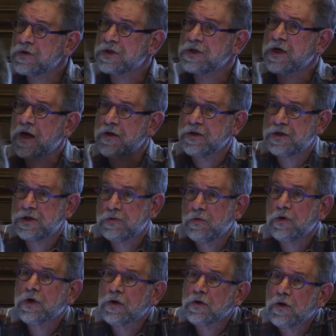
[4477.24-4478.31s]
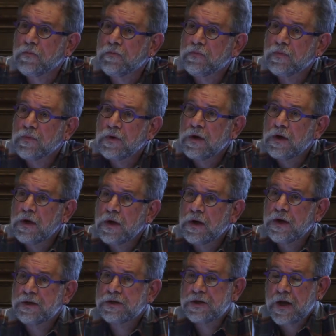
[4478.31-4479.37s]
Seeing how this is written,
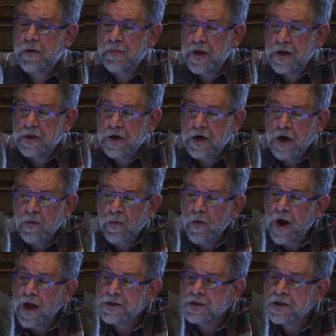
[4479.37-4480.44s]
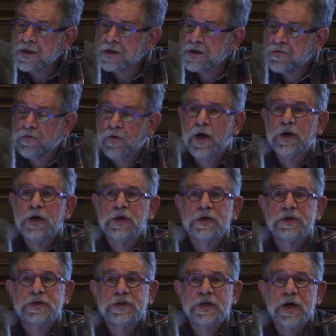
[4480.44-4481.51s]
is that in the process of writing
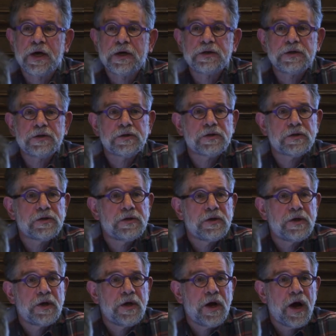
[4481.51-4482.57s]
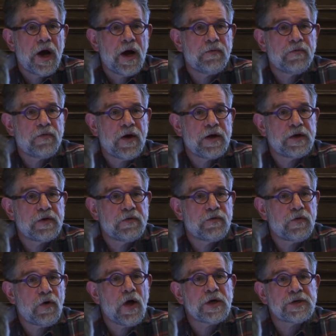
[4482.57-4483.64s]
this test, I'm finding
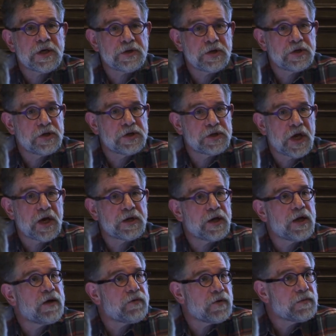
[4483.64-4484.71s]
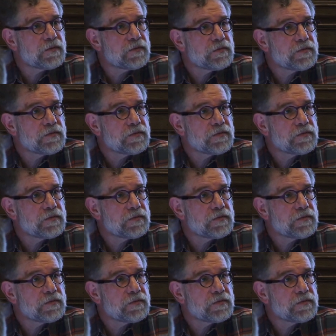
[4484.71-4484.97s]
flaws at the design level